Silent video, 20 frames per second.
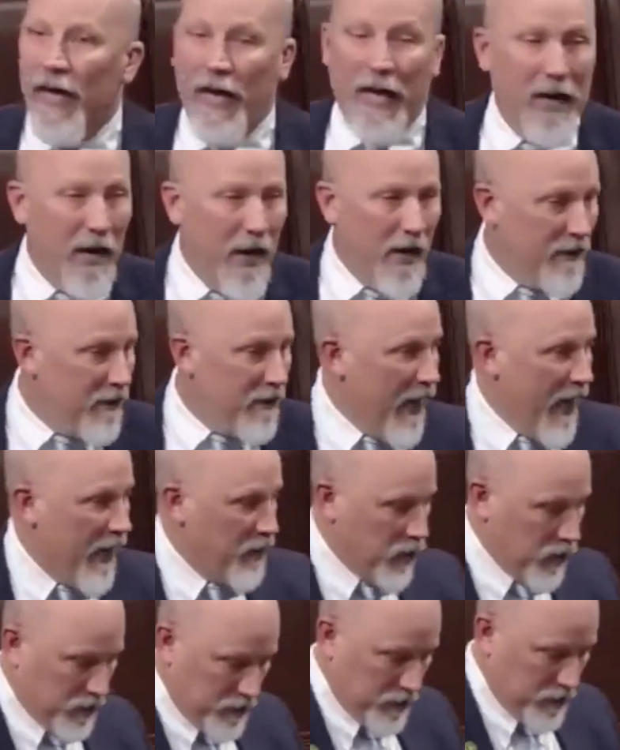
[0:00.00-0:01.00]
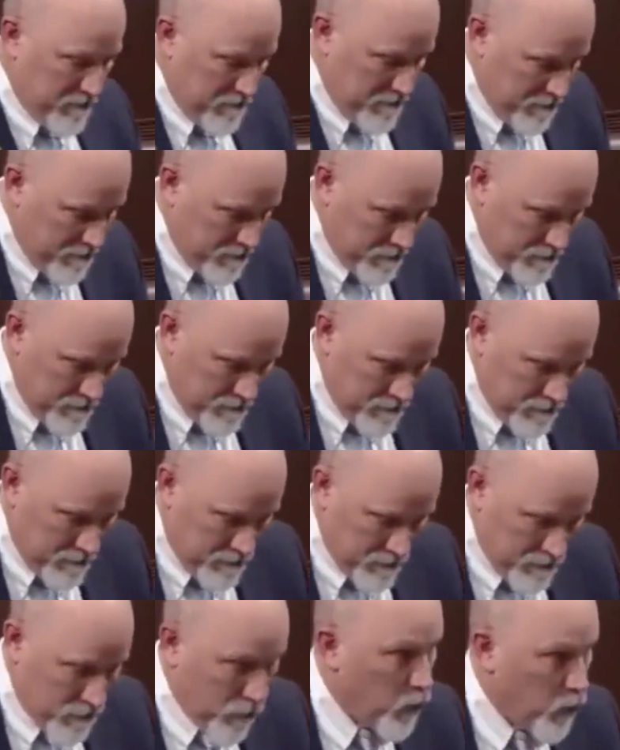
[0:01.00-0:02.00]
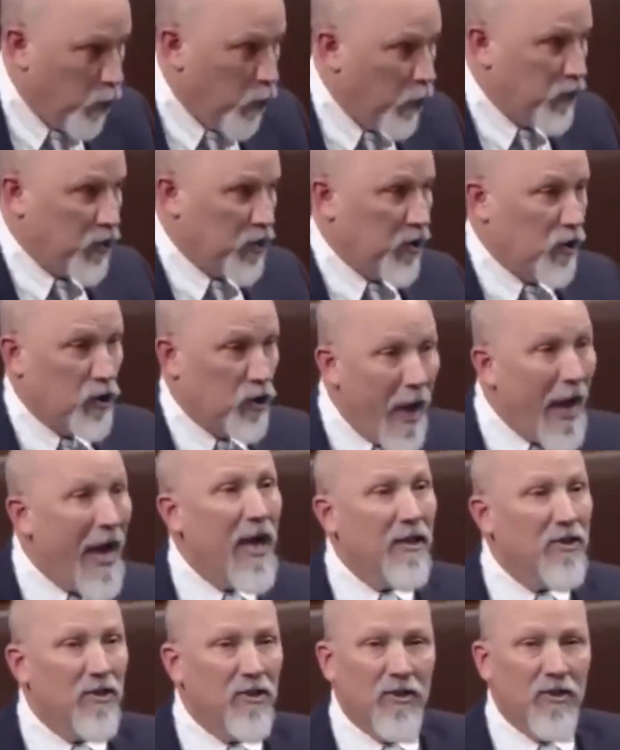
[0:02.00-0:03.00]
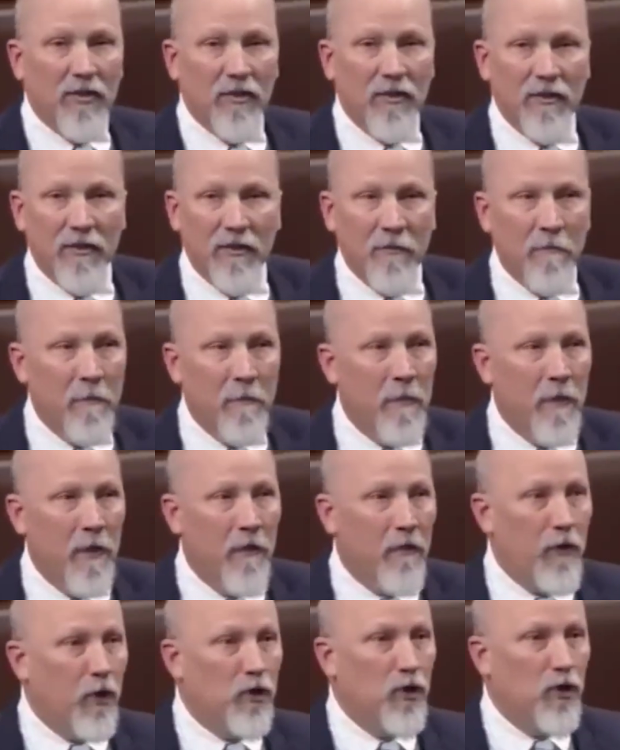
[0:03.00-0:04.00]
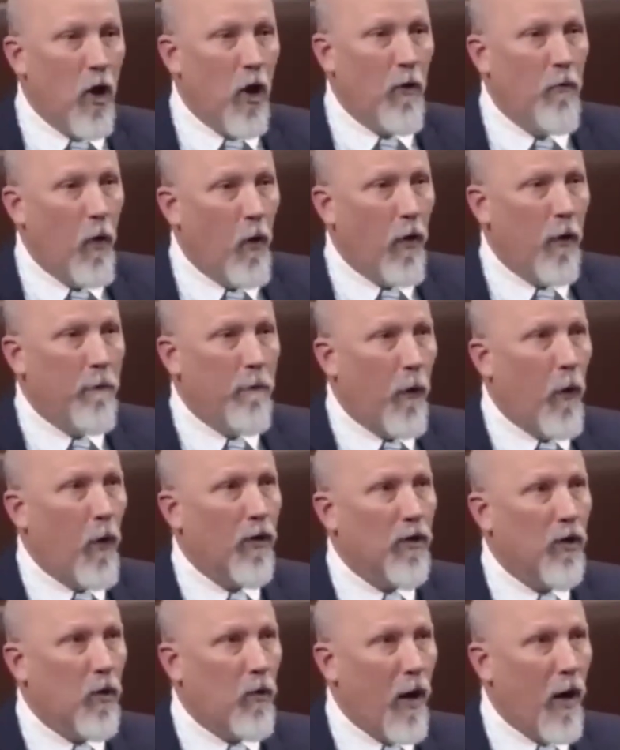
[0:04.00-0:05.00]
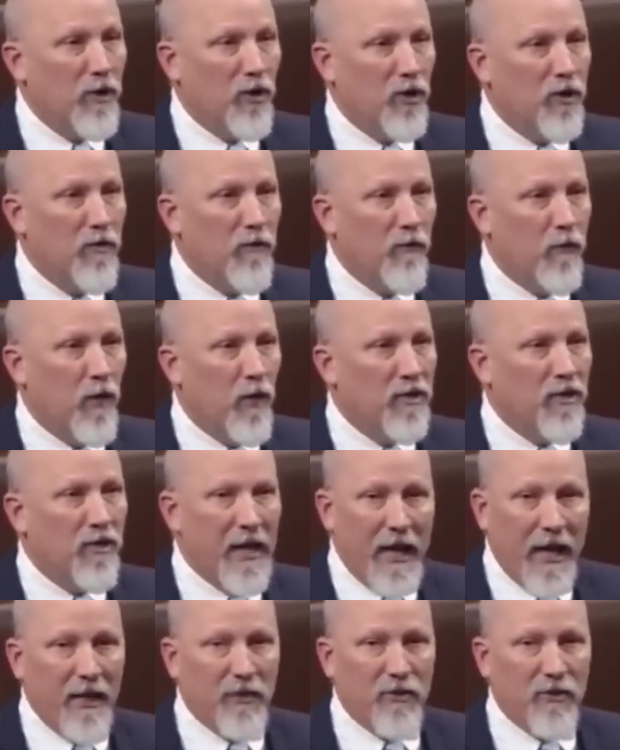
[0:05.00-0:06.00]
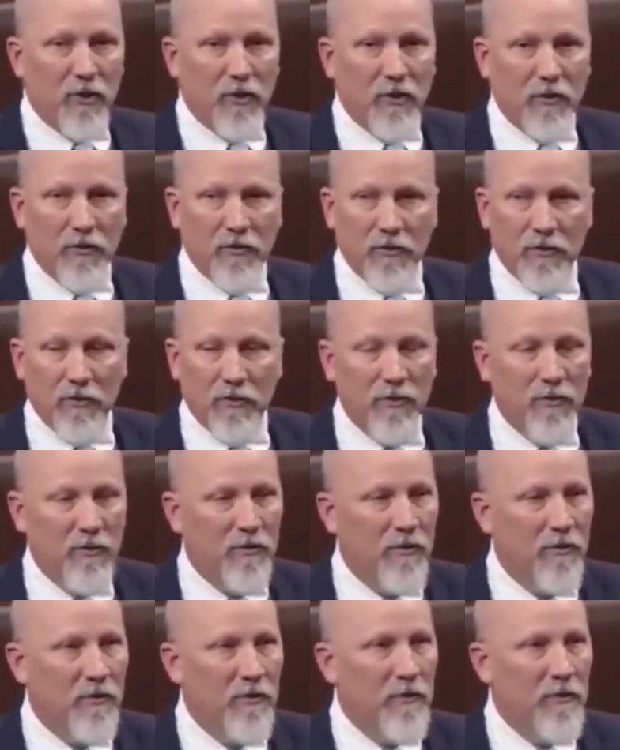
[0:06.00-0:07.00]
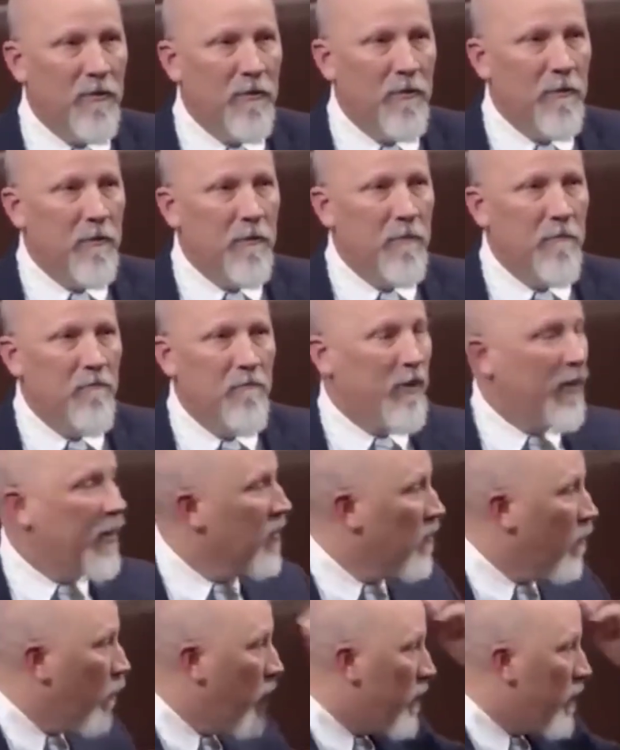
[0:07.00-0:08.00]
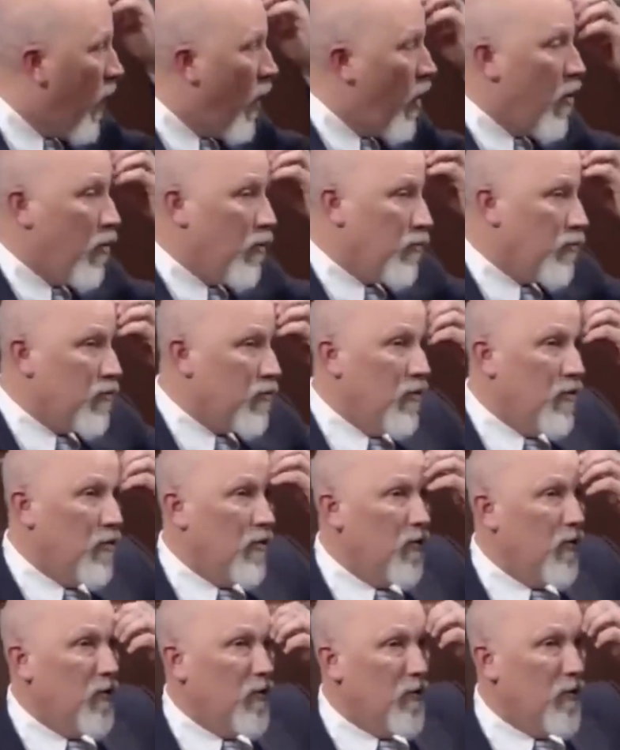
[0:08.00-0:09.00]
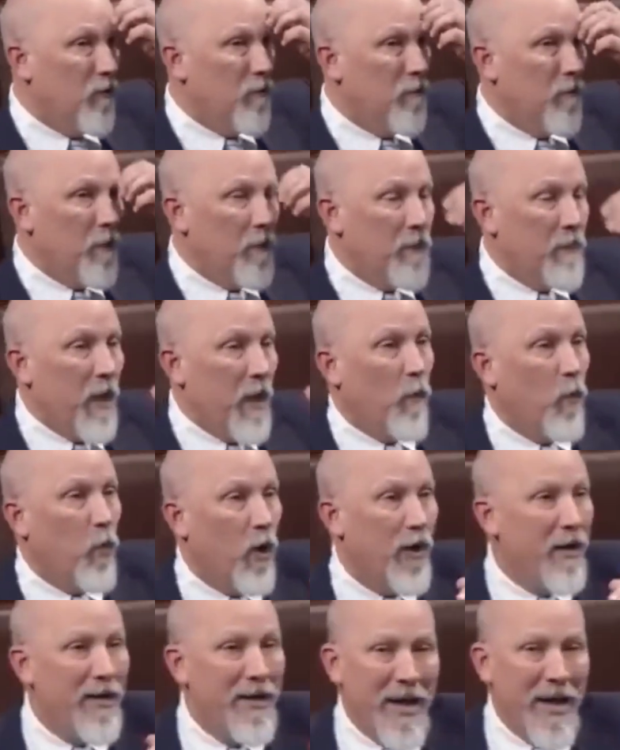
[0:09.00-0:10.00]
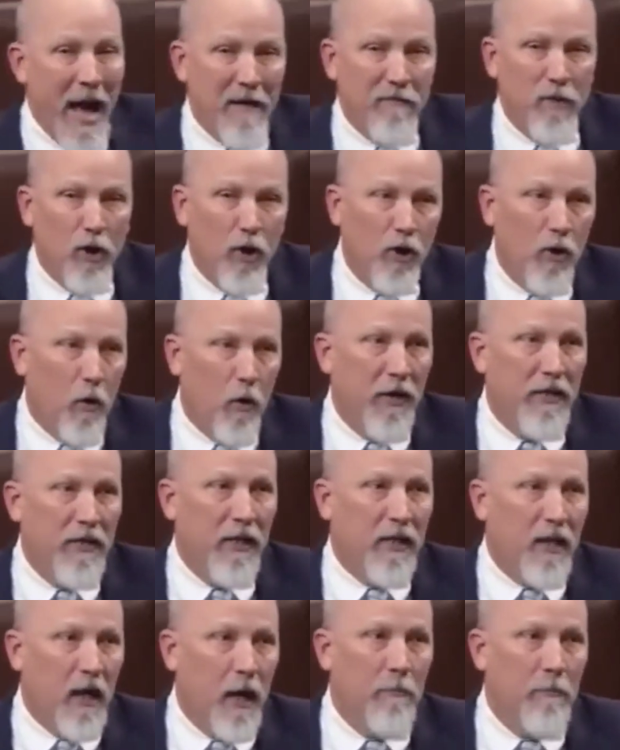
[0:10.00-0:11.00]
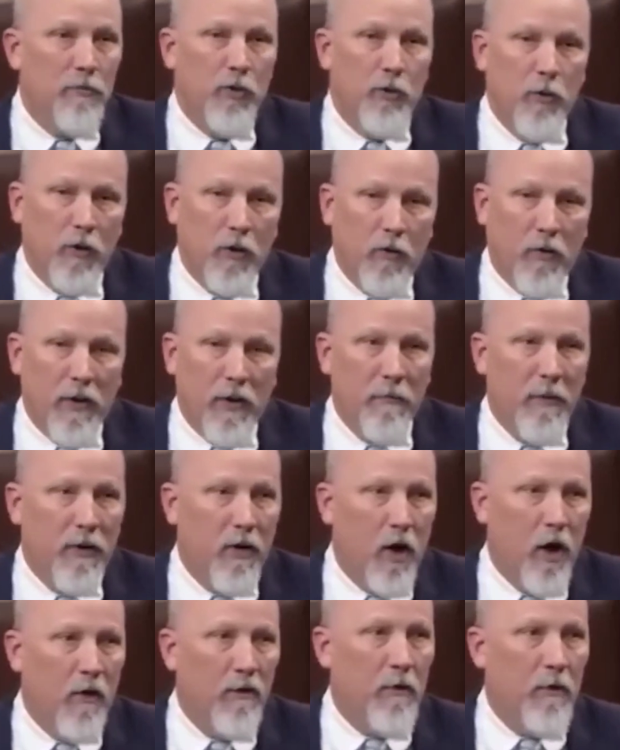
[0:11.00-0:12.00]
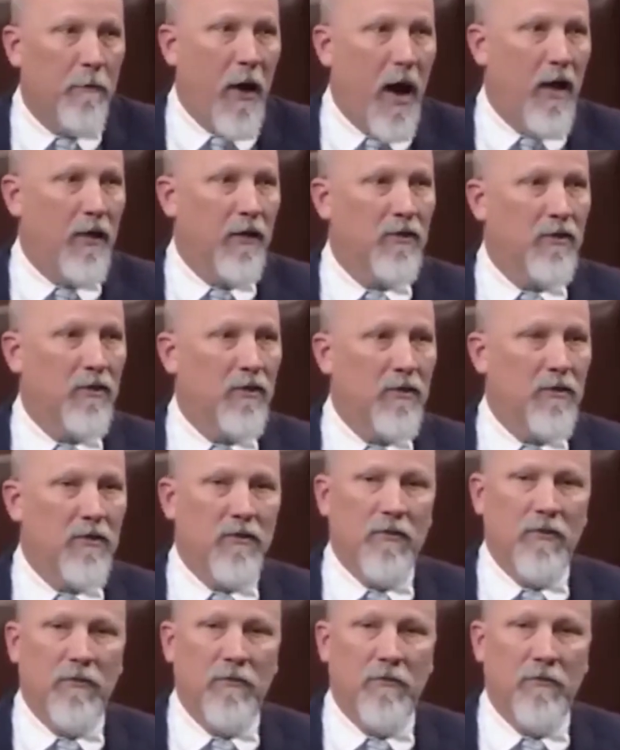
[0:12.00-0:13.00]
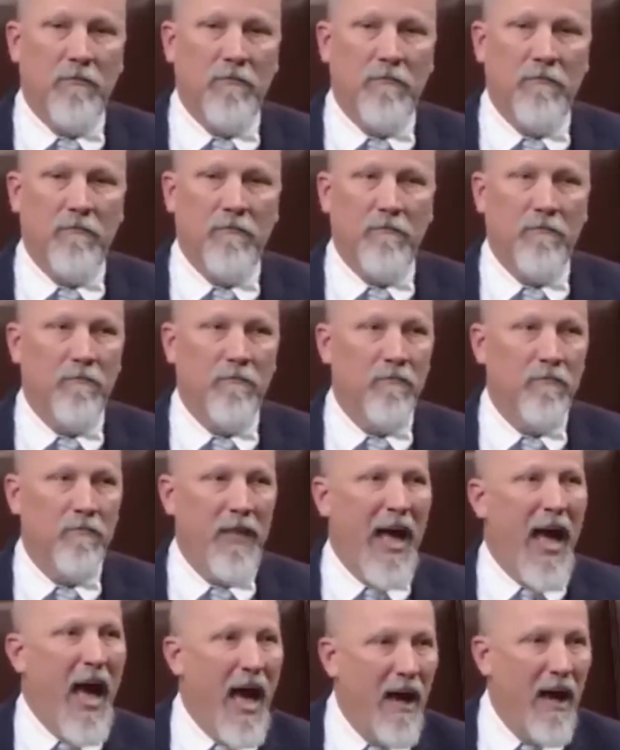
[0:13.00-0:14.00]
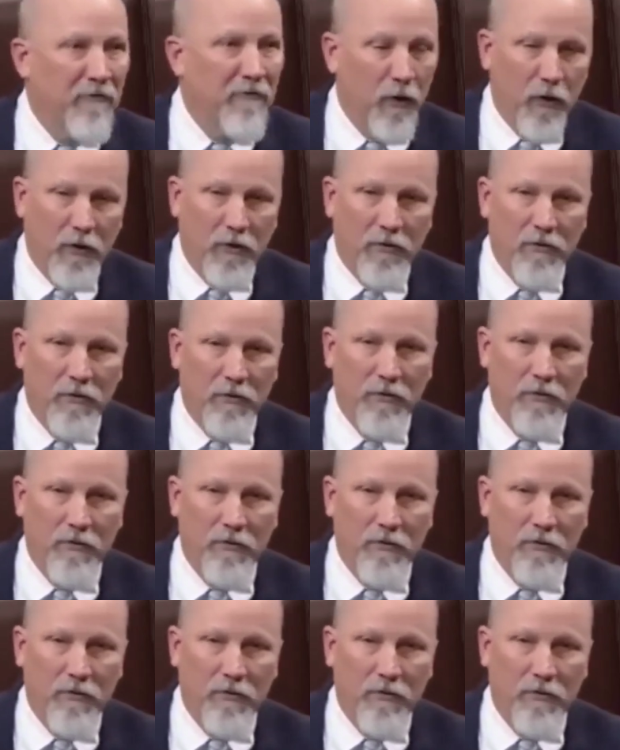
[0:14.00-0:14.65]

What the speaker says: And I just would suggest there's no more important question for us to answer. Because if we don't, then we're never going to come to agreement on the policies. Ever.